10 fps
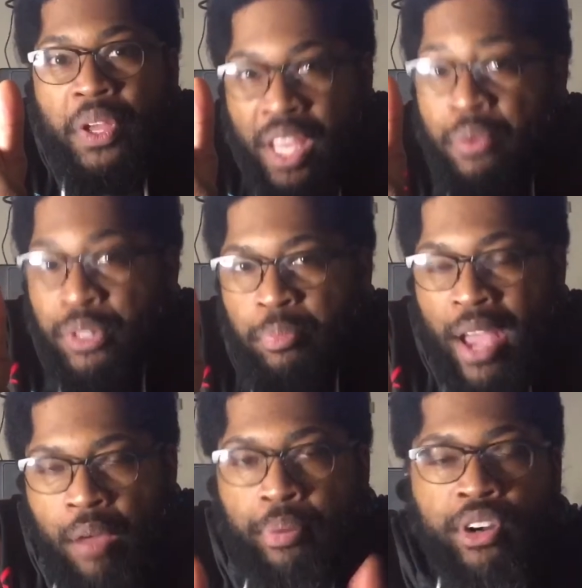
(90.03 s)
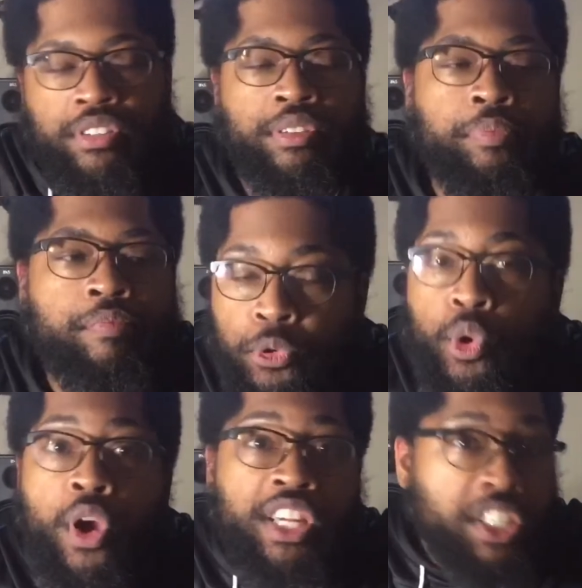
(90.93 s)
He was a bad person.
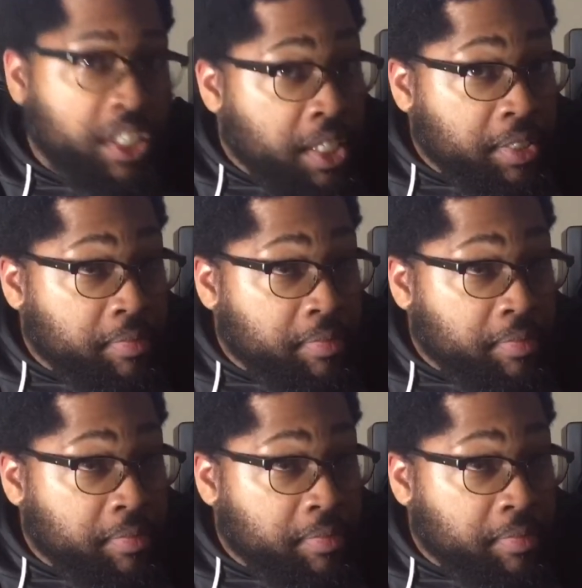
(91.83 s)
Question.